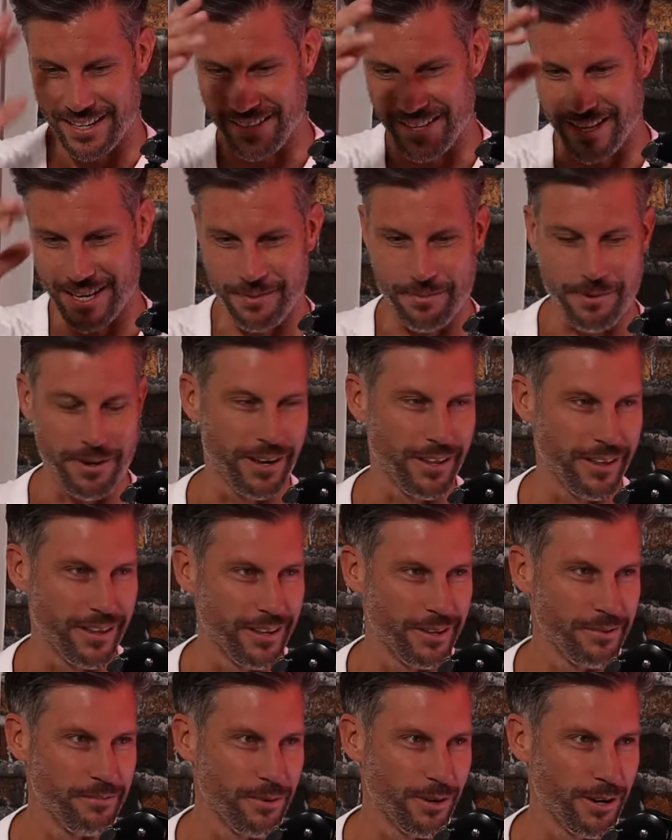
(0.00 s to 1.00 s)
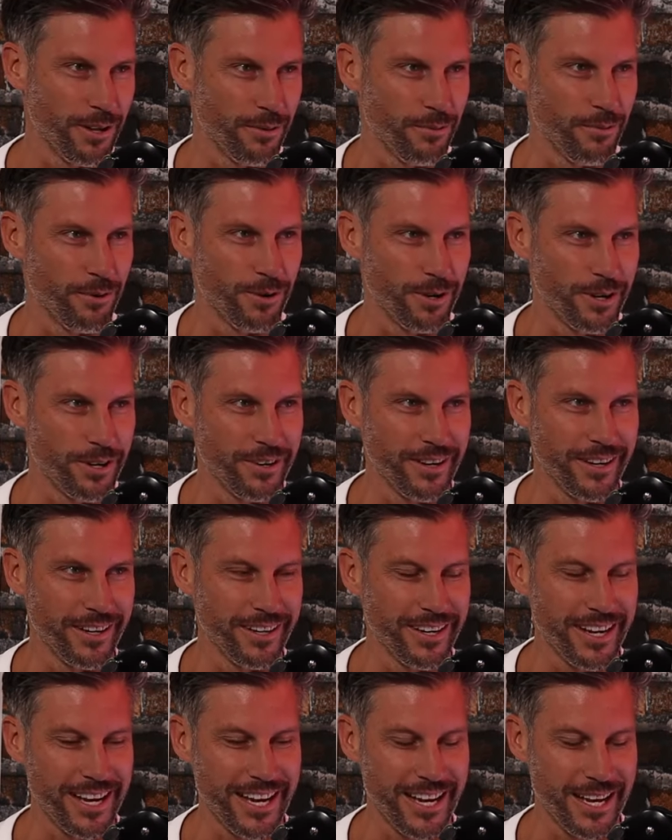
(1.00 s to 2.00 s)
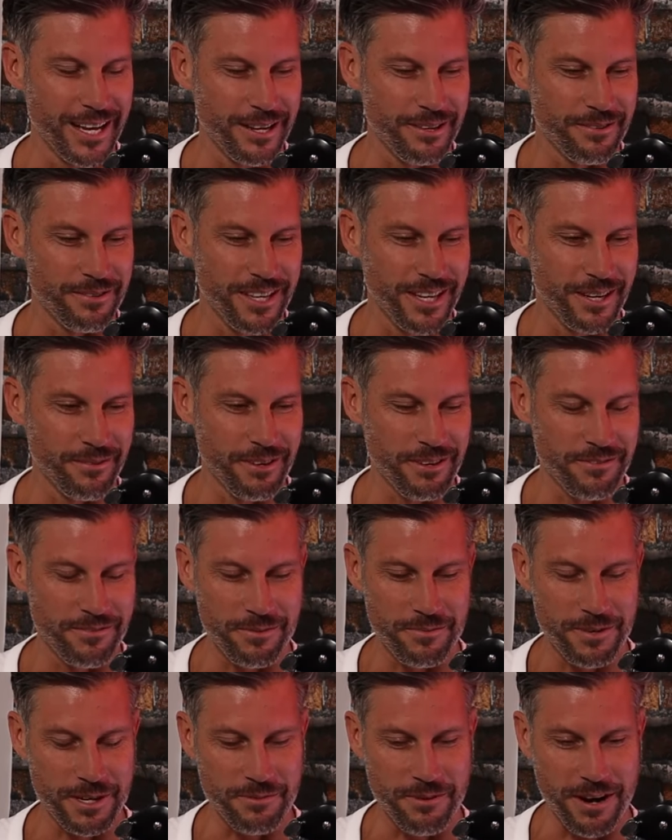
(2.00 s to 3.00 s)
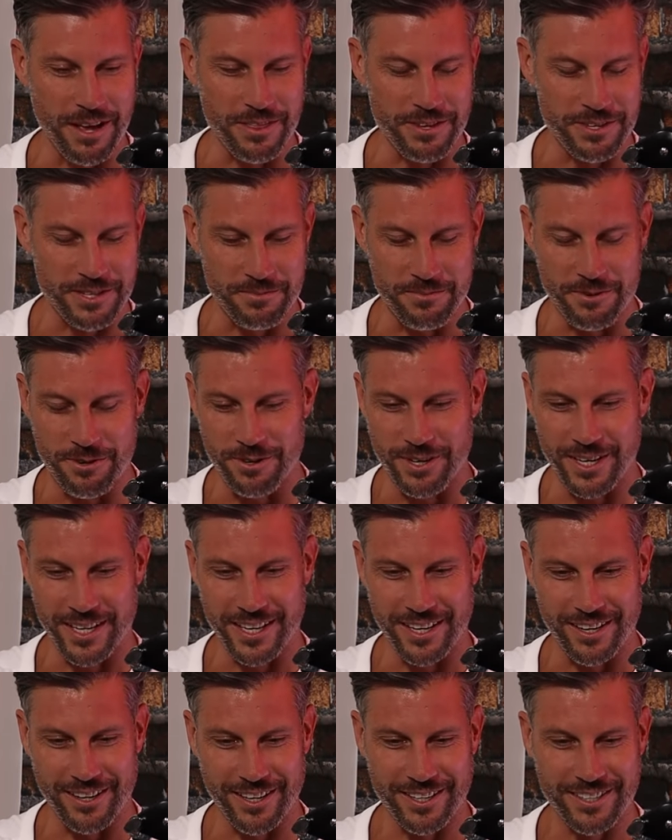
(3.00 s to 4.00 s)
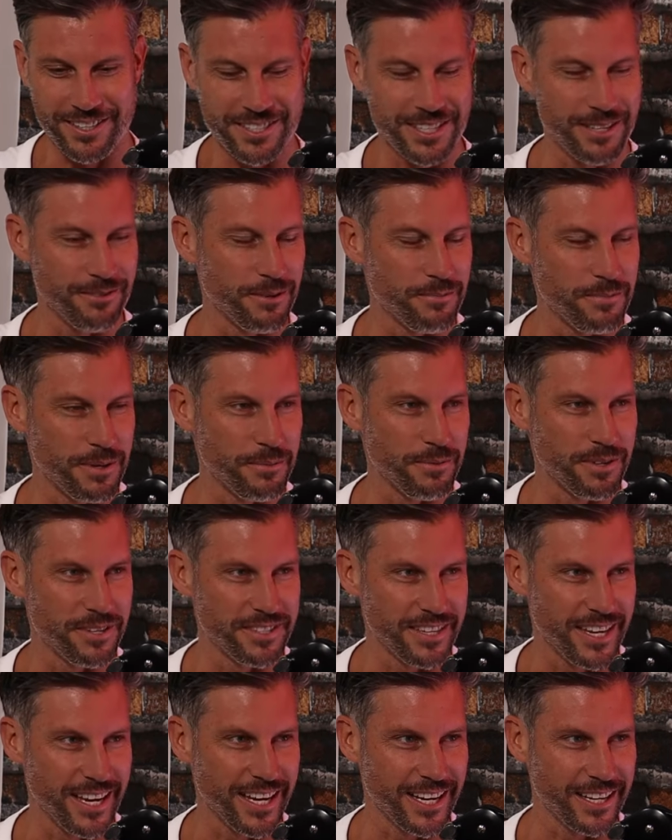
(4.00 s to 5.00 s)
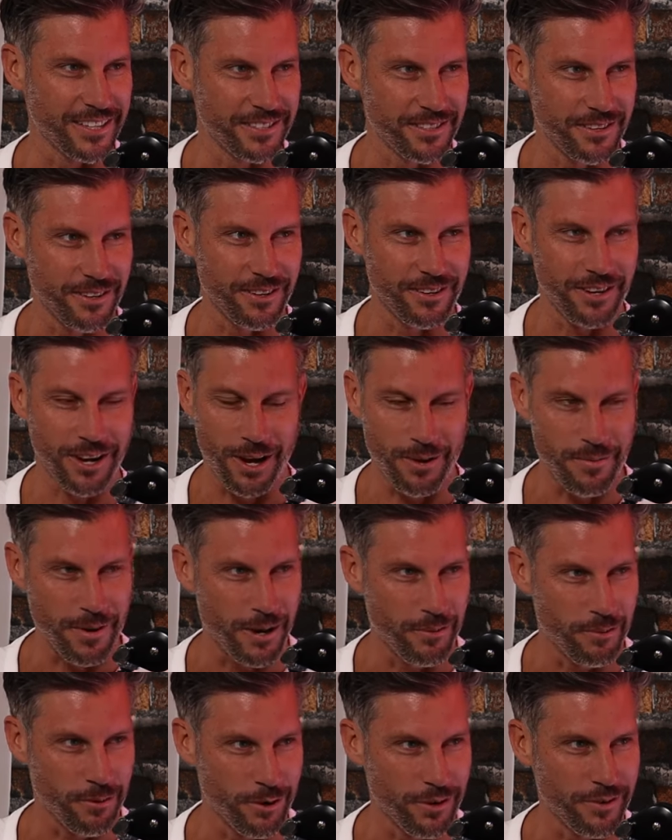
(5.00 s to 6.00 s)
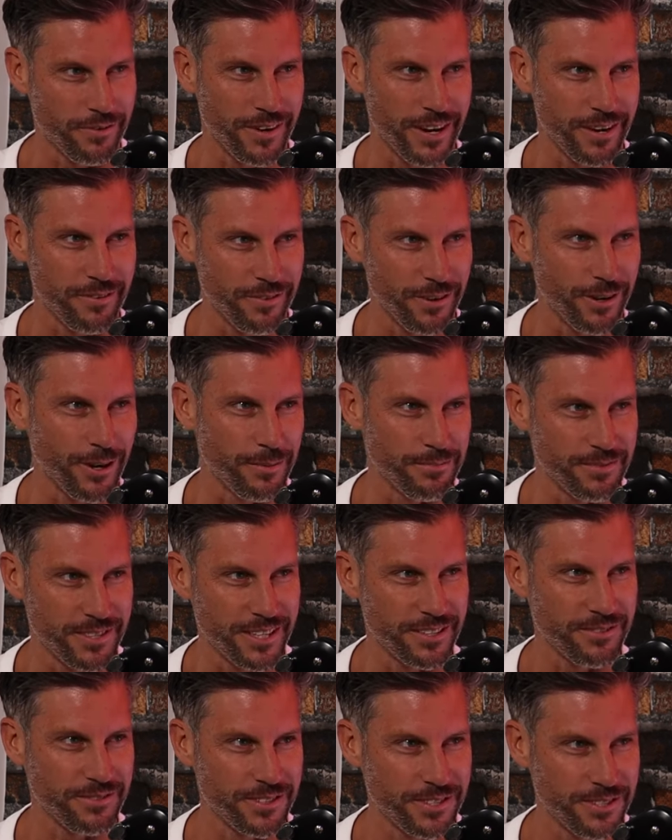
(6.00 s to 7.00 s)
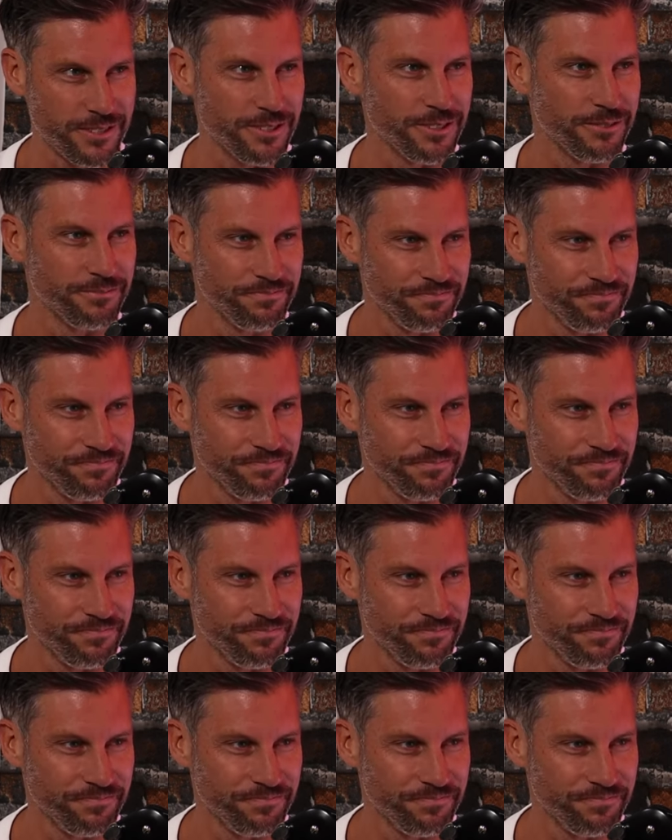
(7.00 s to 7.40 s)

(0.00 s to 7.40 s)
there by the by the water, and uh, yeah, went for a big run this morning, and I can see what people are saying. It's got Hobart waterfront vibes, that's for sure. Right.